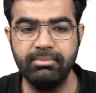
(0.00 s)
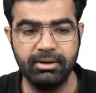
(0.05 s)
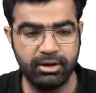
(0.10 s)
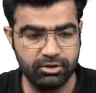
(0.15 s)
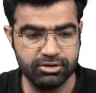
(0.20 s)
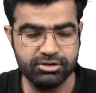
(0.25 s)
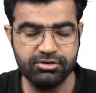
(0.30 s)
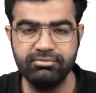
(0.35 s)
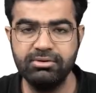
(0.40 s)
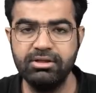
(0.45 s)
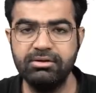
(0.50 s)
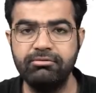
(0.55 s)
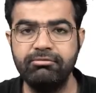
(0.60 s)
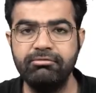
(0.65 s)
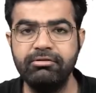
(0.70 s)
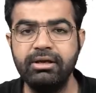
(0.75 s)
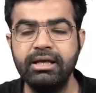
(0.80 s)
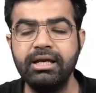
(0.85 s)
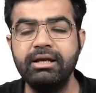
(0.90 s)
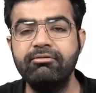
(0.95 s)
because of the
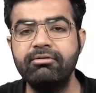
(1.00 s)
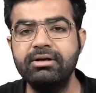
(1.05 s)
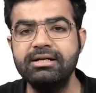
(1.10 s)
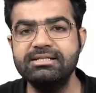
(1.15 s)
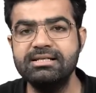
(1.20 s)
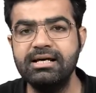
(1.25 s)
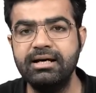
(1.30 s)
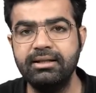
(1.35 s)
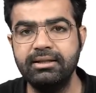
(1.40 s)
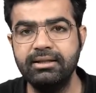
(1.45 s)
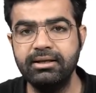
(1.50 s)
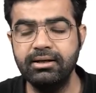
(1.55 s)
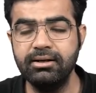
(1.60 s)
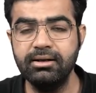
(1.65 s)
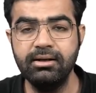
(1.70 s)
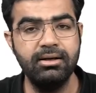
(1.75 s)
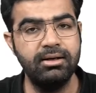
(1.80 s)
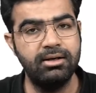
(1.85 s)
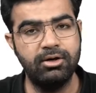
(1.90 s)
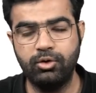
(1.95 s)
weak winds are there,
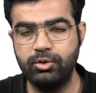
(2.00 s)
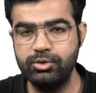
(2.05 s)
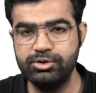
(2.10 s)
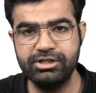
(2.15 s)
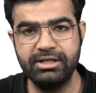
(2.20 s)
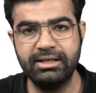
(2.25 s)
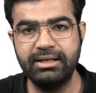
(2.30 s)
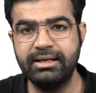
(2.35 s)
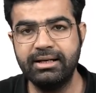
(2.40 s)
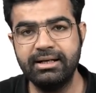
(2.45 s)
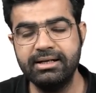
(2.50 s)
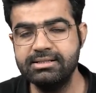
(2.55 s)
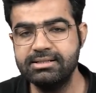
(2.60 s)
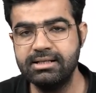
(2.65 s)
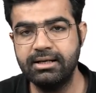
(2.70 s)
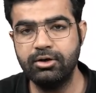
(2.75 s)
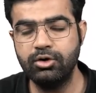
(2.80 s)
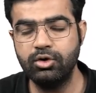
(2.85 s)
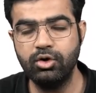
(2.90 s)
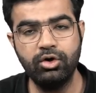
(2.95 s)
ocean currents
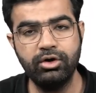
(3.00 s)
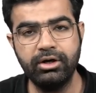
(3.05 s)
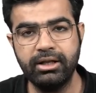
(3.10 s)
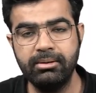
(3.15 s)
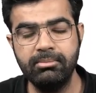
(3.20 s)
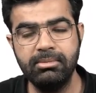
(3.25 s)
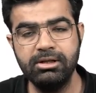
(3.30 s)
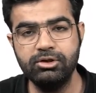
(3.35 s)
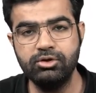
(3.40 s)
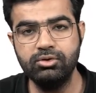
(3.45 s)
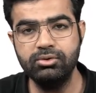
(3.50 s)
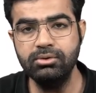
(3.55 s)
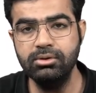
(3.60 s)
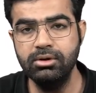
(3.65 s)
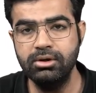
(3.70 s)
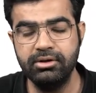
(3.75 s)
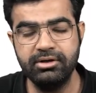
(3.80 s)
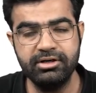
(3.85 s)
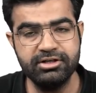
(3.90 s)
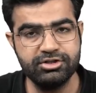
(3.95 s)
are not able to
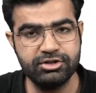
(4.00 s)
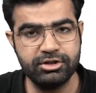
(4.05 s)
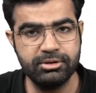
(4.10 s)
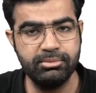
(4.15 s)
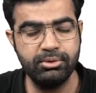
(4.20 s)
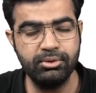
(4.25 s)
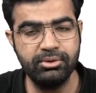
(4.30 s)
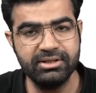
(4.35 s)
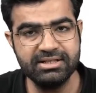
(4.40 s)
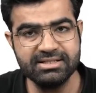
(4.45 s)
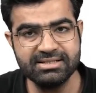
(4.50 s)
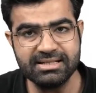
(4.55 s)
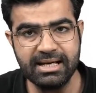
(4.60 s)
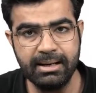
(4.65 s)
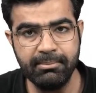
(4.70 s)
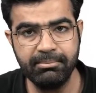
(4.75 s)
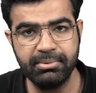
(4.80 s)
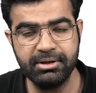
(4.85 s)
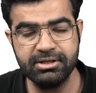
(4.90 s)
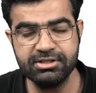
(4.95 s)
distribute this
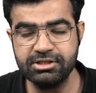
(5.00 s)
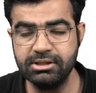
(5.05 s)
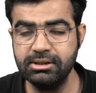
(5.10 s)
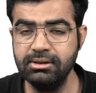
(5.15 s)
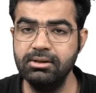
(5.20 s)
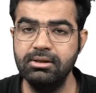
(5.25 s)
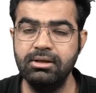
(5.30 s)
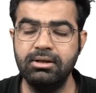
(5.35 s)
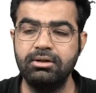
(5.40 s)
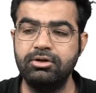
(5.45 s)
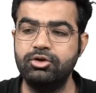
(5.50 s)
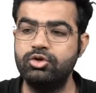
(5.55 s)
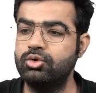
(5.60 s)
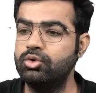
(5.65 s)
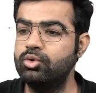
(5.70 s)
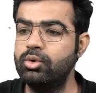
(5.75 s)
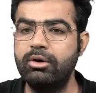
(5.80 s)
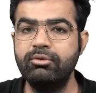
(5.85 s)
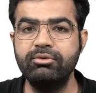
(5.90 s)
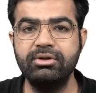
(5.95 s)
temperature
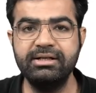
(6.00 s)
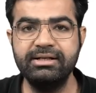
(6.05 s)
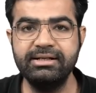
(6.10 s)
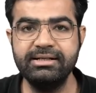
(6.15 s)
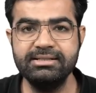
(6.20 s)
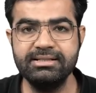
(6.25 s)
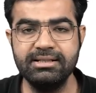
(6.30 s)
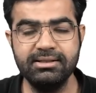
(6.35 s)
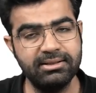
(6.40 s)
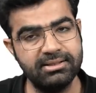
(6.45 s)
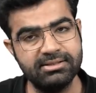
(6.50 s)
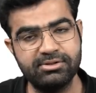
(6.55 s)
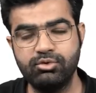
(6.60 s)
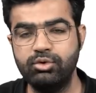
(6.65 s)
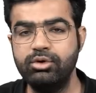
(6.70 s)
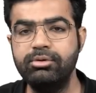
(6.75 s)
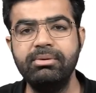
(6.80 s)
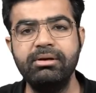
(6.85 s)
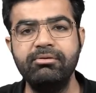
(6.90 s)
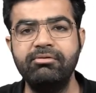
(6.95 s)
throughout the region. This
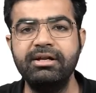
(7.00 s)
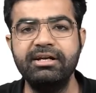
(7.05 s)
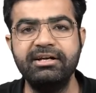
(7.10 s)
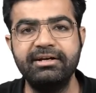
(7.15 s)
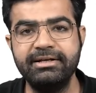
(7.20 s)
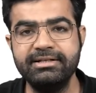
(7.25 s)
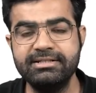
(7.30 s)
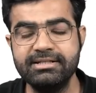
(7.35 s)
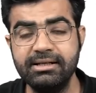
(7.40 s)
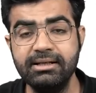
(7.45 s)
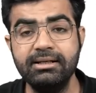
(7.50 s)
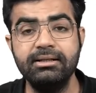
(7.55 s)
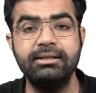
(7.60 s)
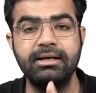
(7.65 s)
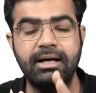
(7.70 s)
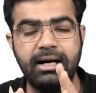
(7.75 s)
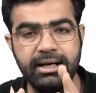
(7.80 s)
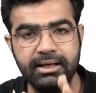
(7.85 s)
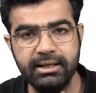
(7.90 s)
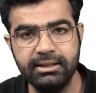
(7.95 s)
could be one reason. The
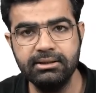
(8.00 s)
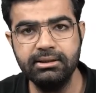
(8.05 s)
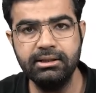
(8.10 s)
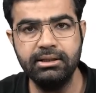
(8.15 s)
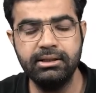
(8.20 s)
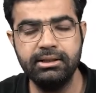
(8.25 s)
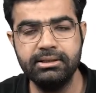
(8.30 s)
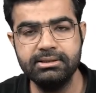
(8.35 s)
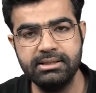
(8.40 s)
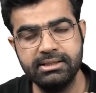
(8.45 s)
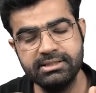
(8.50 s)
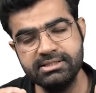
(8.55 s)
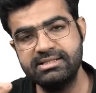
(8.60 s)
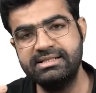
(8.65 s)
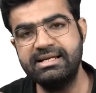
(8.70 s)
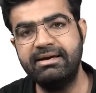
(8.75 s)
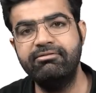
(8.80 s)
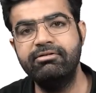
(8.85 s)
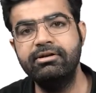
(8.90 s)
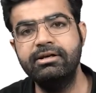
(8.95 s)
another reason is
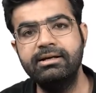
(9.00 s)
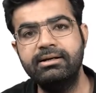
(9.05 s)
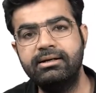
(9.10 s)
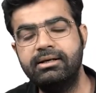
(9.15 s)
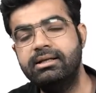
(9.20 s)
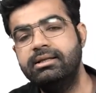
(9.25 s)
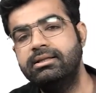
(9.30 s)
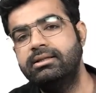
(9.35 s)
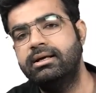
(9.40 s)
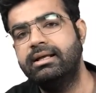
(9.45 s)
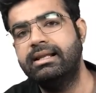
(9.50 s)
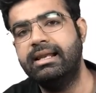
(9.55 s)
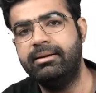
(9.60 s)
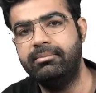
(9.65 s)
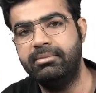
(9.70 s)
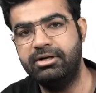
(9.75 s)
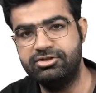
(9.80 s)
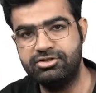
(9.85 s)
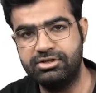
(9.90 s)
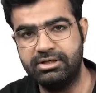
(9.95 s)
definitely the
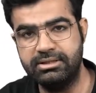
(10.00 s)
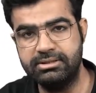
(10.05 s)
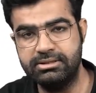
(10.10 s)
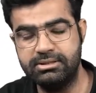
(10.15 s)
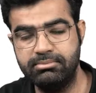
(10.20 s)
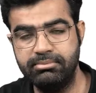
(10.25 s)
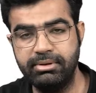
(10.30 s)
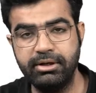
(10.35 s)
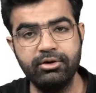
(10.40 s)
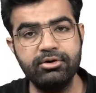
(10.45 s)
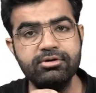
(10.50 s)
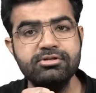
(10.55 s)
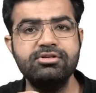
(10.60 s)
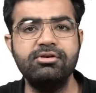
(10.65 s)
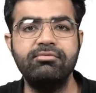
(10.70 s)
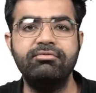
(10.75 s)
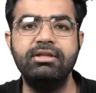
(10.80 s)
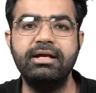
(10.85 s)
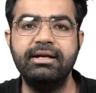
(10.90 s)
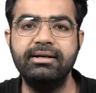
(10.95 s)
climate change. Because
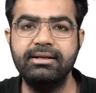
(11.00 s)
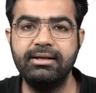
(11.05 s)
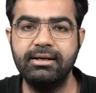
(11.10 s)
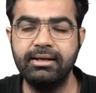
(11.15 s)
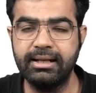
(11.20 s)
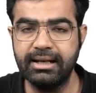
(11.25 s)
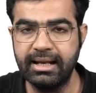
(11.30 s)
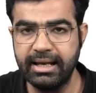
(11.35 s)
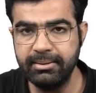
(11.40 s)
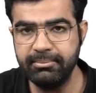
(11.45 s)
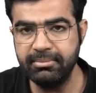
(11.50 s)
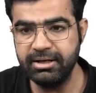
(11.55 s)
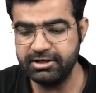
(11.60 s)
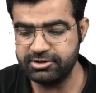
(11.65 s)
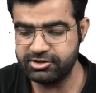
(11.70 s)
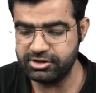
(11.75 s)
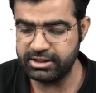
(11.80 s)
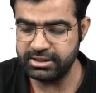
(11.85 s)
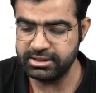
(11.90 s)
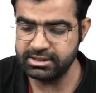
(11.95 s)
of that climate
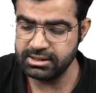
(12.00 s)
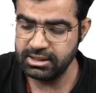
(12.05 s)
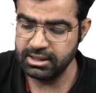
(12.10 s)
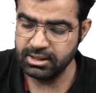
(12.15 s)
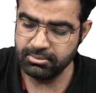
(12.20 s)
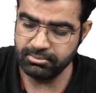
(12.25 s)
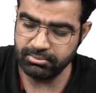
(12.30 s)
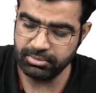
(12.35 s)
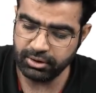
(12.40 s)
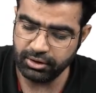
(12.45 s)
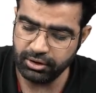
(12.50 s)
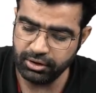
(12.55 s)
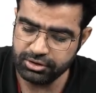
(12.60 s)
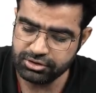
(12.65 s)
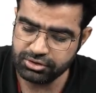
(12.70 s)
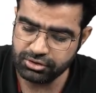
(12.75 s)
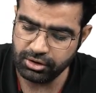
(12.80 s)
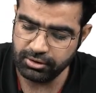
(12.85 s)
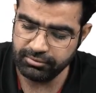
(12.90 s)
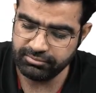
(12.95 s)
change, because
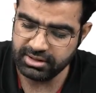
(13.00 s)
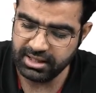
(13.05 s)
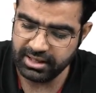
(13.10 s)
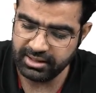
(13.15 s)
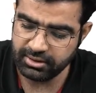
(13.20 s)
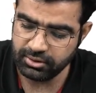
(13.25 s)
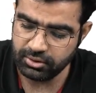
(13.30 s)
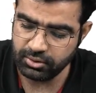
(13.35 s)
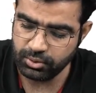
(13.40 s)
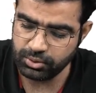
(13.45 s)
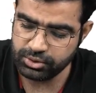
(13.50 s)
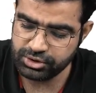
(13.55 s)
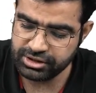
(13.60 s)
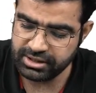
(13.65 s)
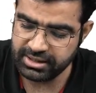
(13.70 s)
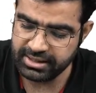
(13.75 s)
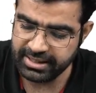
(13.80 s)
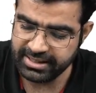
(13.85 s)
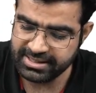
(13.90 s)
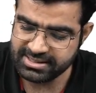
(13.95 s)
of that
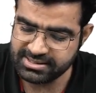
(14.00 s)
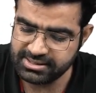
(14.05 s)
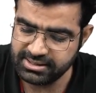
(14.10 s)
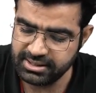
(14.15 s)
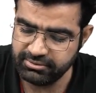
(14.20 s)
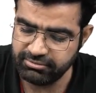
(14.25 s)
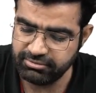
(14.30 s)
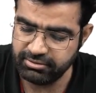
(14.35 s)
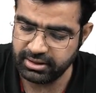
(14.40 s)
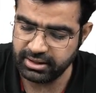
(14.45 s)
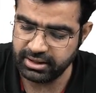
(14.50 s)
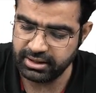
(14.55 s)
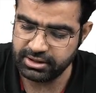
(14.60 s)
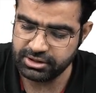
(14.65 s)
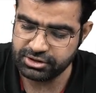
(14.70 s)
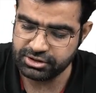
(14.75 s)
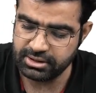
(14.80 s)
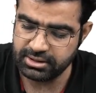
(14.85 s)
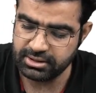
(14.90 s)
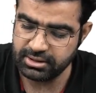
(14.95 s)
ocean
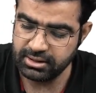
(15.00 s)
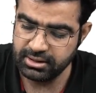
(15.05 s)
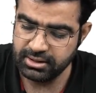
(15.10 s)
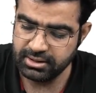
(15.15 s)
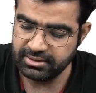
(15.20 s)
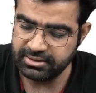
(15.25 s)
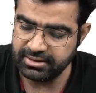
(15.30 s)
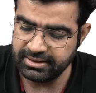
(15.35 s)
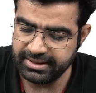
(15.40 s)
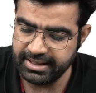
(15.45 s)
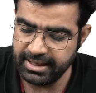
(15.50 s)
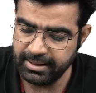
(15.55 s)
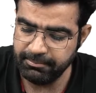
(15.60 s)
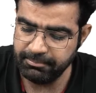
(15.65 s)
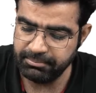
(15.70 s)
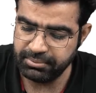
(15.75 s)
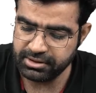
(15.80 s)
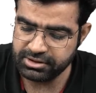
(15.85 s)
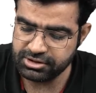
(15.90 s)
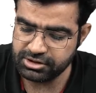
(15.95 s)
acidification, the
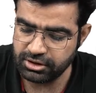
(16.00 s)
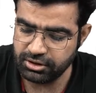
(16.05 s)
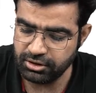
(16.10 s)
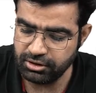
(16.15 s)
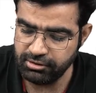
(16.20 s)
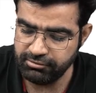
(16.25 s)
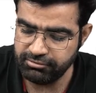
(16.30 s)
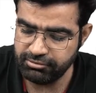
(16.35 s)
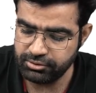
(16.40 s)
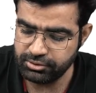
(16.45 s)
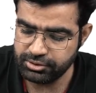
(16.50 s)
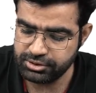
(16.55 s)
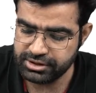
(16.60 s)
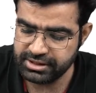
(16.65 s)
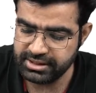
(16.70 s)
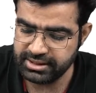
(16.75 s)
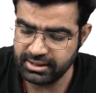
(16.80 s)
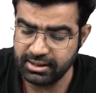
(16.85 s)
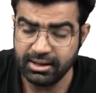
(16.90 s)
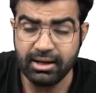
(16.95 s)
temperature of
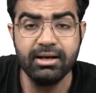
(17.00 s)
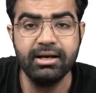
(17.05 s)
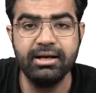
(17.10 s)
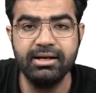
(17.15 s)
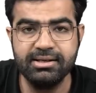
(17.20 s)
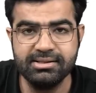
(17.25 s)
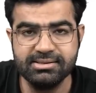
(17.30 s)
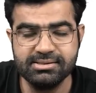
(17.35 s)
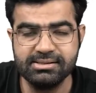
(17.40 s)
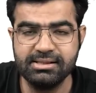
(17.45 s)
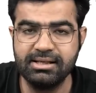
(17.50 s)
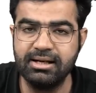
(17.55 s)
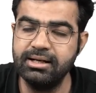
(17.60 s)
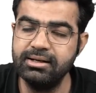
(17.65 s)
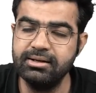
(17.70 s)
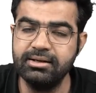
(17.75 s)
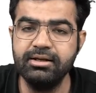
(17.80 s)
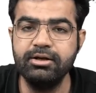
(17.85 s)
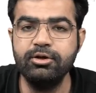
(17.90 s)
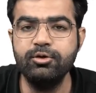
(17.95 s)
ocean is
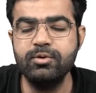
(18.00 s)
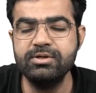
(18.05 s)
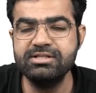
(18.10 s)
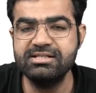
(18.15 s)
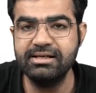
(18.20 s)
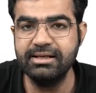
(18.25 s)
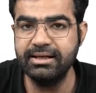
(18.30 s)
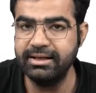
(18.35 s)
continuously